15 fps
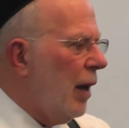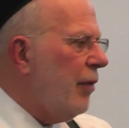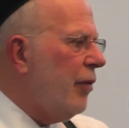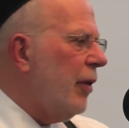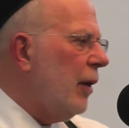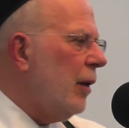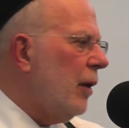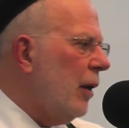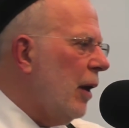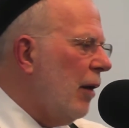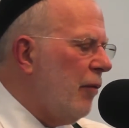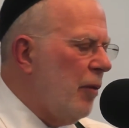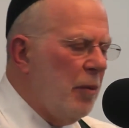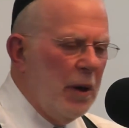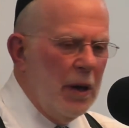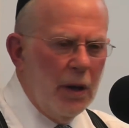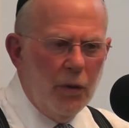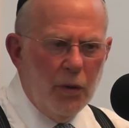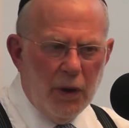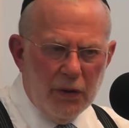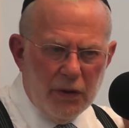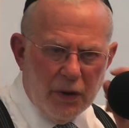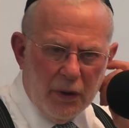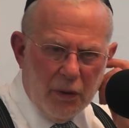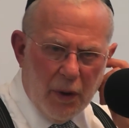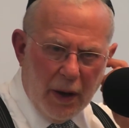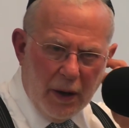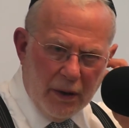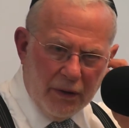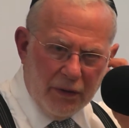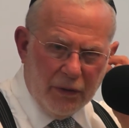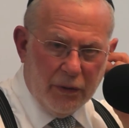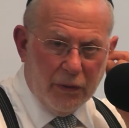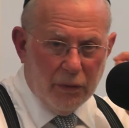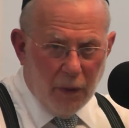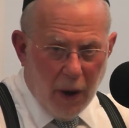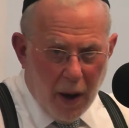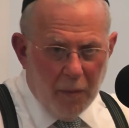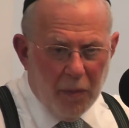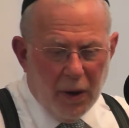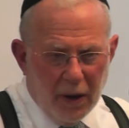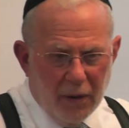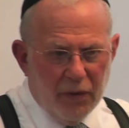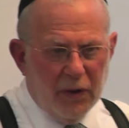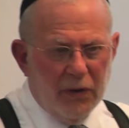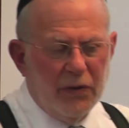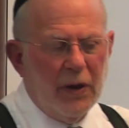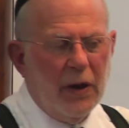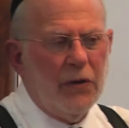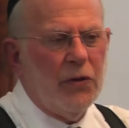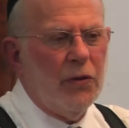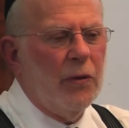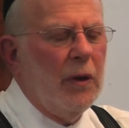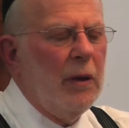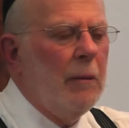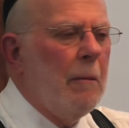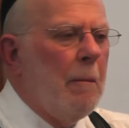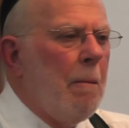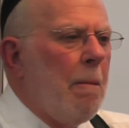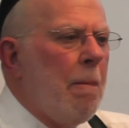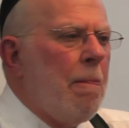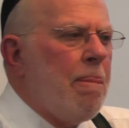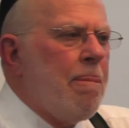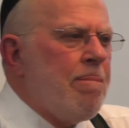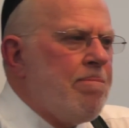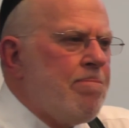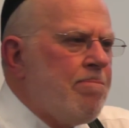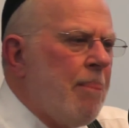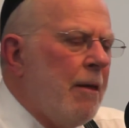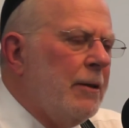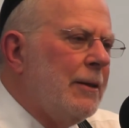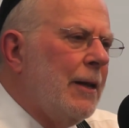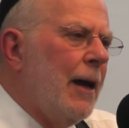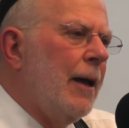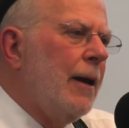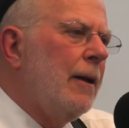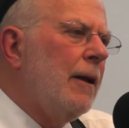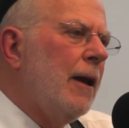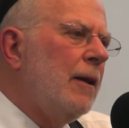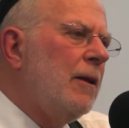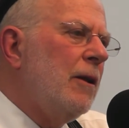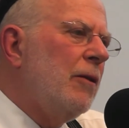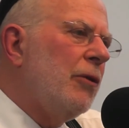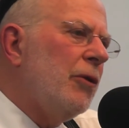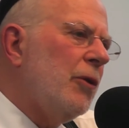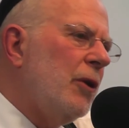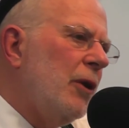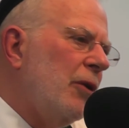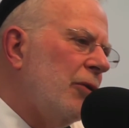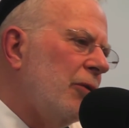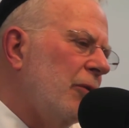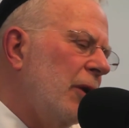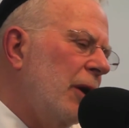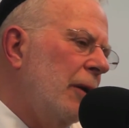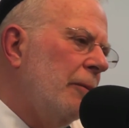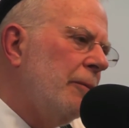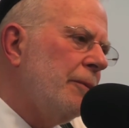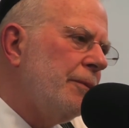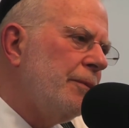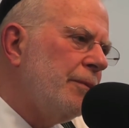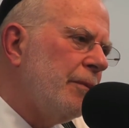I think everybody agrees the greatest rabbi of this century died in 1933,